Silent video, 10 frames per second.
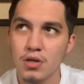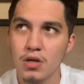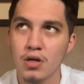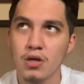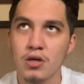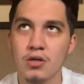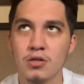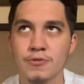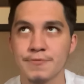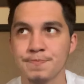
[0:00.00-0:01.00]

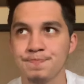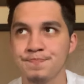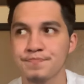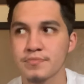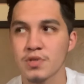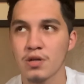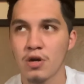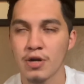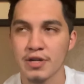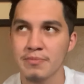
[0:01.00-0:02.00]
Um. All
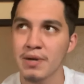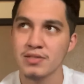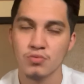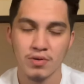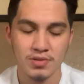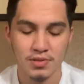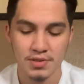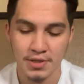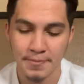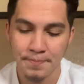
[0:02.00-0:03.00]
right, getting back to what I was gonna
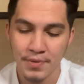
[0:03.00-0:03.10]
say.